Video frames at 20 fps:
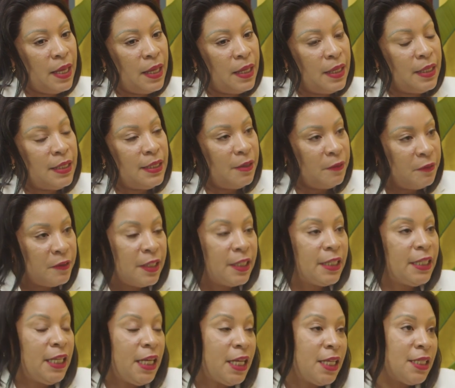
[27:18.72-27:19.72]

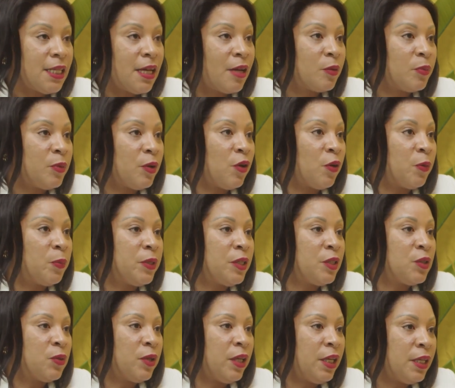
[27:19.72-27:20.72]
Definitely, yes. I'll be open
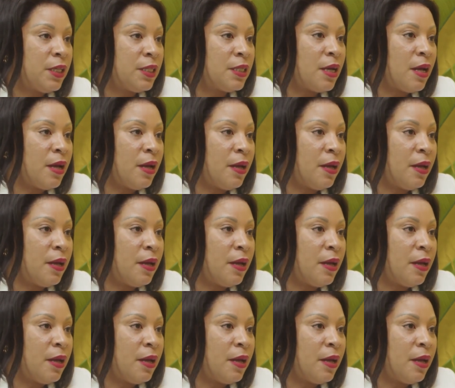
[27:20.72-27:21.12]
to it.